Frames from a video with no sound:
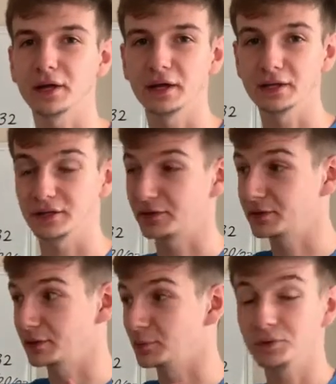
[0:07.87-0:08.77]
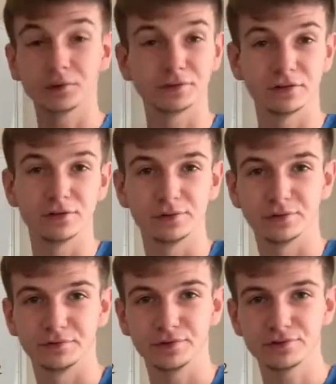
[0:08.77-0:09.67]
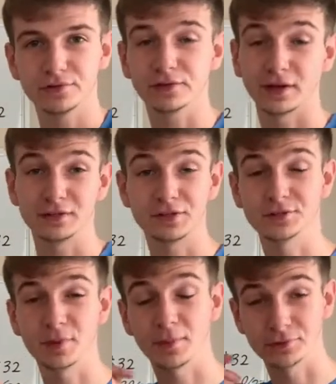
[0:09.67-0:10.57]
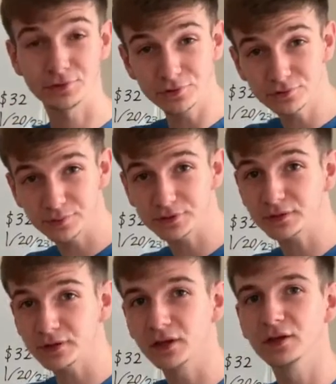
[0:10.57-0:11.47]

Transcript: and I think it will continue to in the future, and I see some opportunities with it.